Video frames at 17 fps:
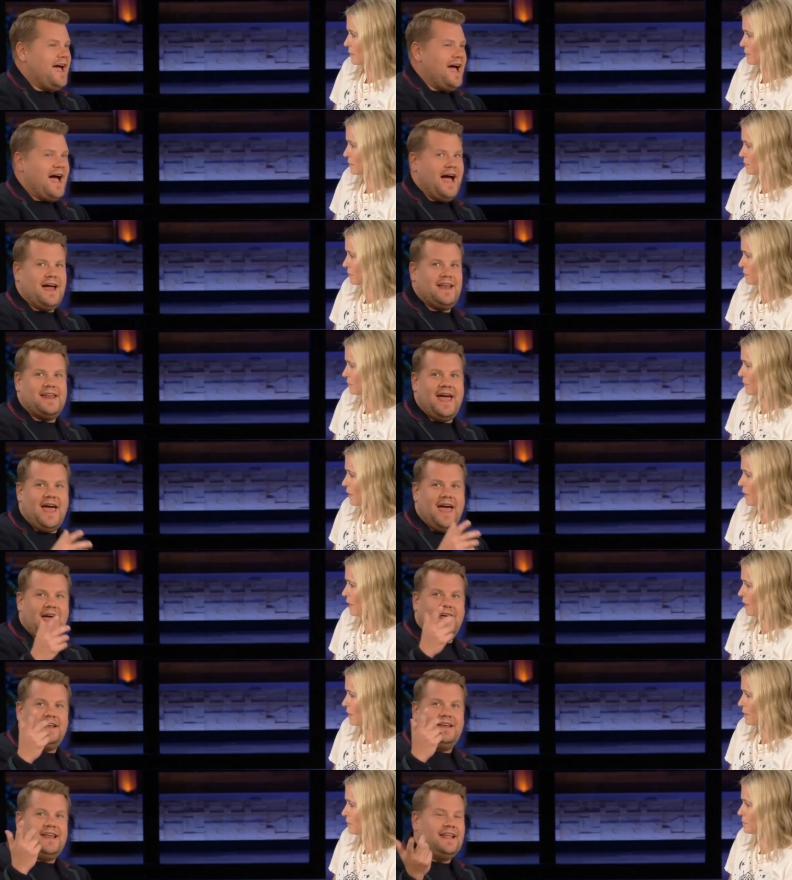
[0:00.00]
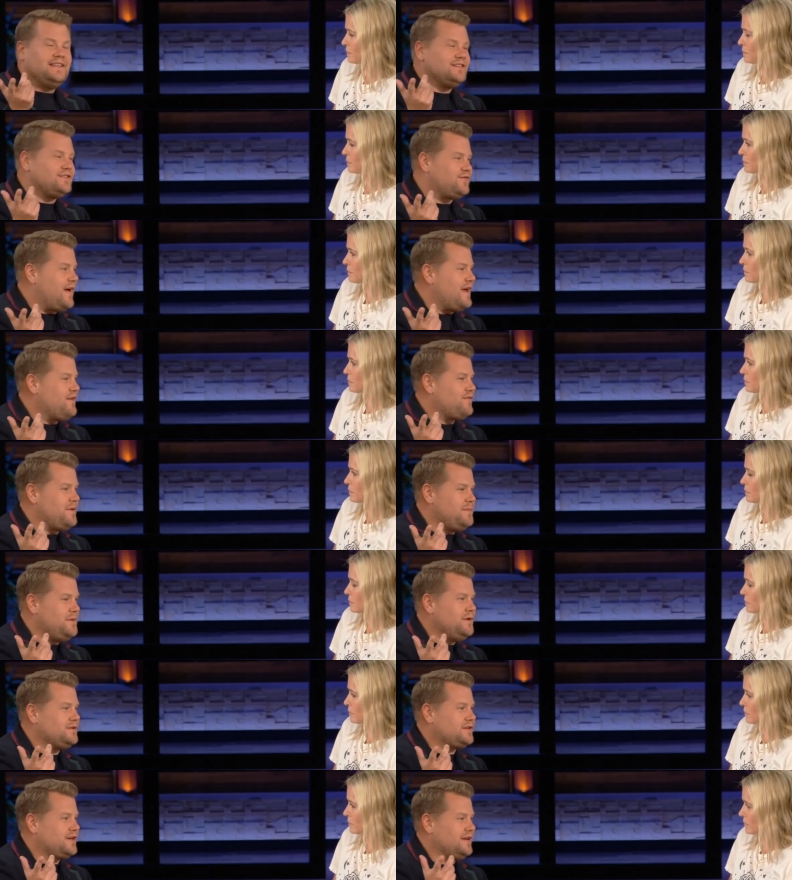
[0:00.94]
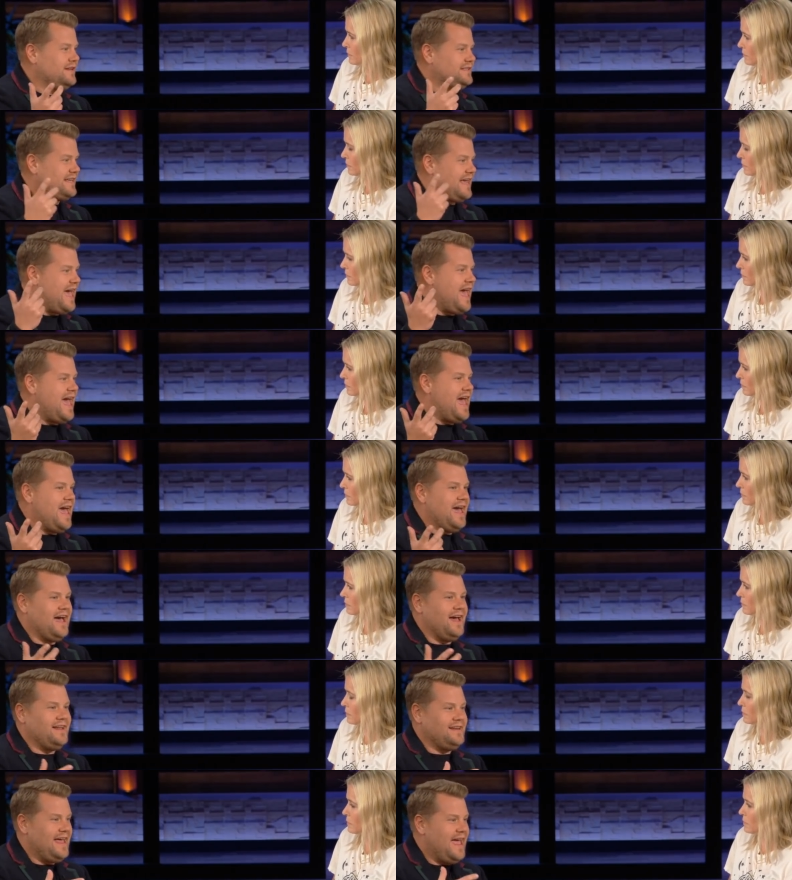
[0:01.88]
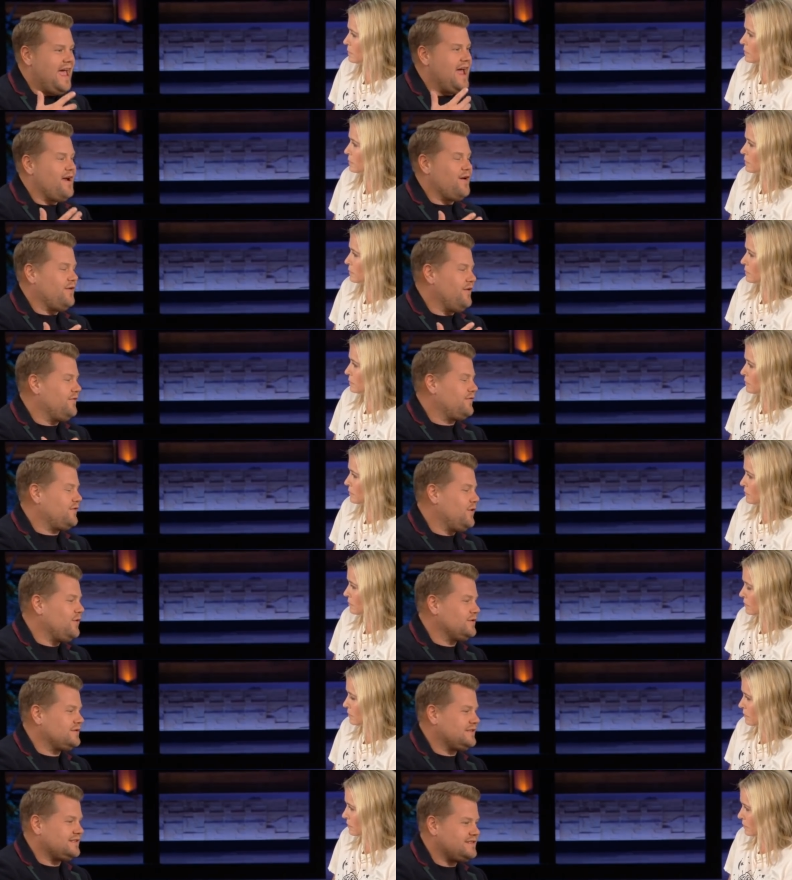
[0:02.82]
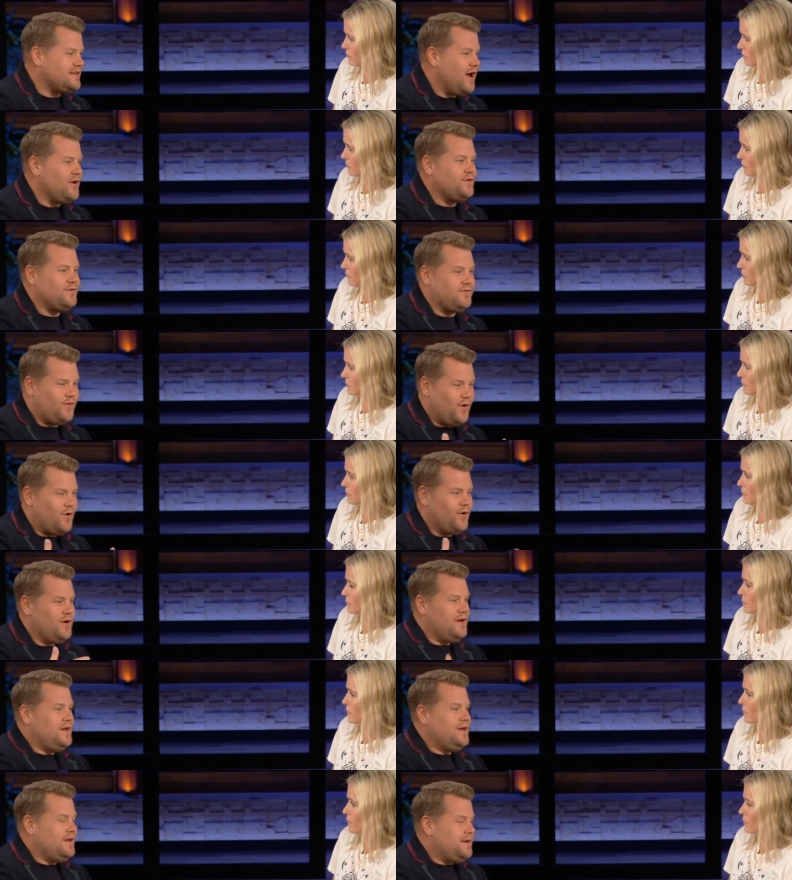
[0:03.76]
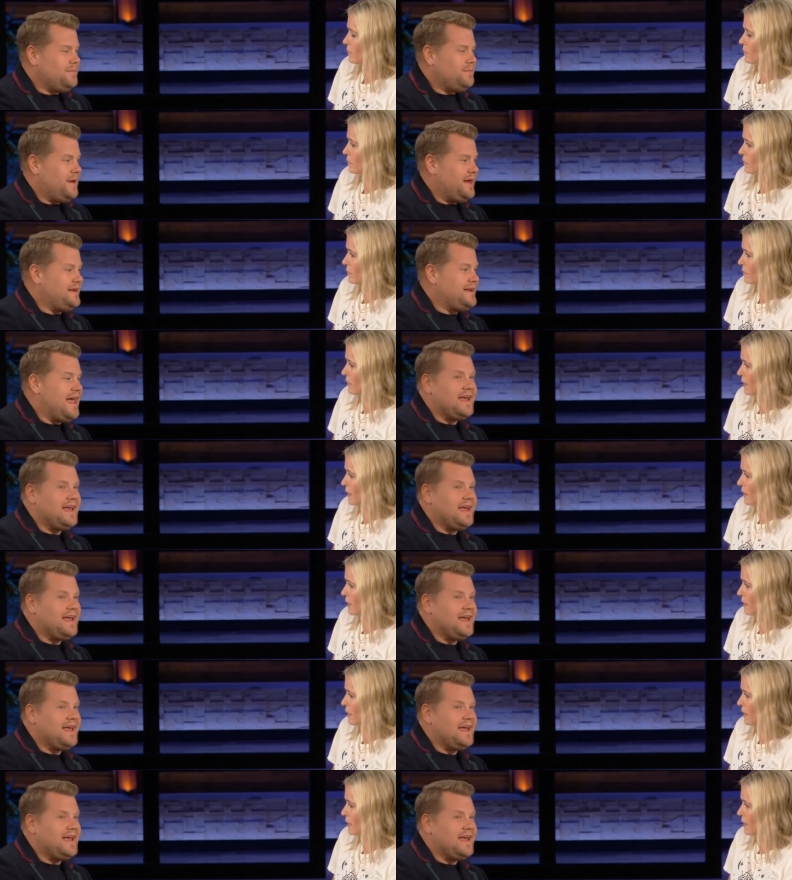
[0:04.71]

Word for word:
Speaker 1: And uh, Lin's favourite musical is Hair, and Hair, of course, is known for being